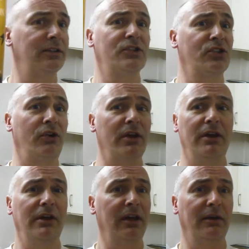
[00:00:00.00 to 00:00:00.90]

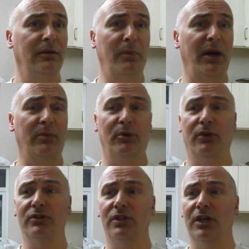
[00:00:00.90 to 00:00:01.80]
sorry about the
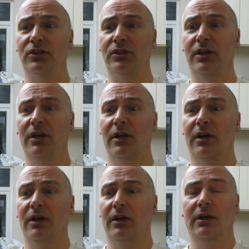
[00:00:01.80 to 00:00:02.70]
pronunciation.
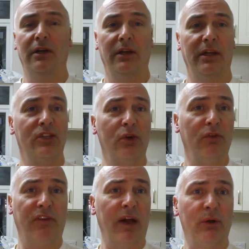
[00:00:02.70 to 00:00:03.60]
It's
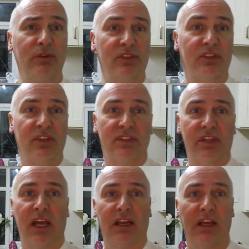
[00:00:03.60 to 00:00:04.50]
all vowels, there's
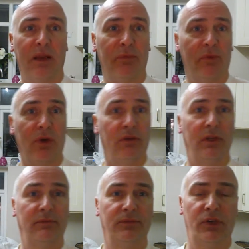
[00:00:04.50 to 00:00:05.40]
hardly any,
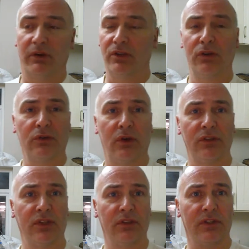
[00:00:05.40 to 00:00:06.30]
it's all
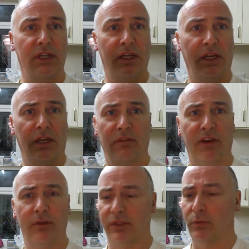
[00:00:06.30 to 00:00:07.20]
consonants, there's hardly any
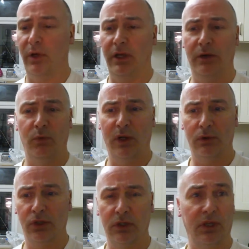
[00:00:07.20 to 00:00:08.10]
vowels in
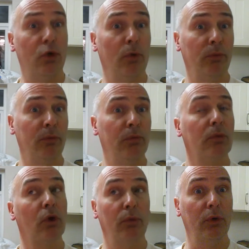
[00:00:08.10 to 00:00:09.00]
Welsh, in
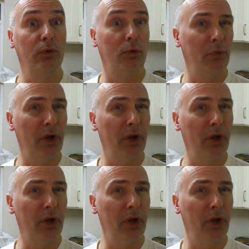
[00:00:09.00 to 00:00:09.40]
Cymru.